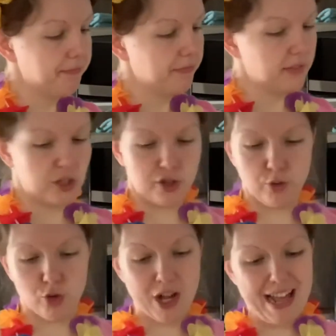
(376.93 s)
There's
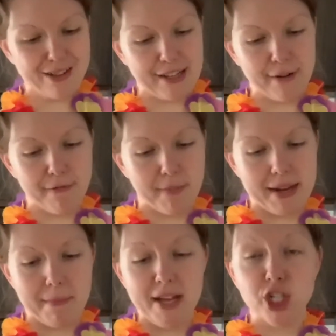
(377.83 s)
no child here for me
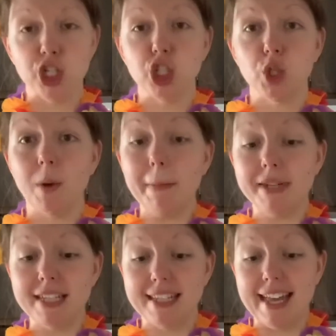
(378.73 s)
to measure, so I'm
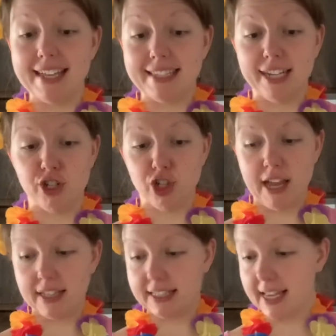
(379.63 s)
just guessing a
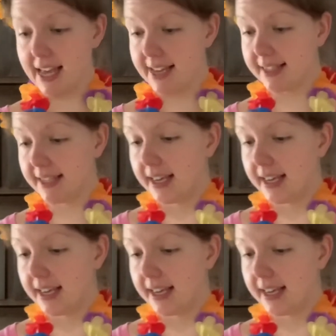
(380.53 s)
child size.